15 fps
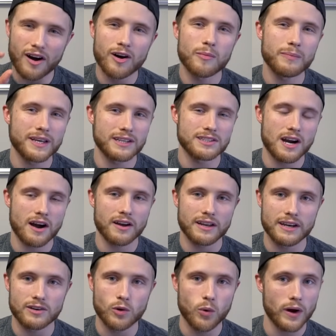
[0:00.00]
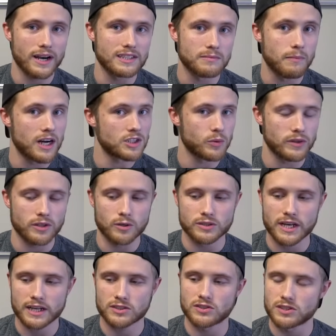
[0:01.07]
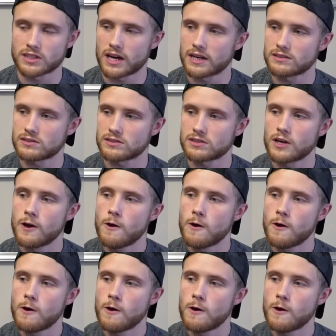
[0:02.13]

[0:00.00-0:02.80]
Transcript: aren't being targeted quite as much with those exercises.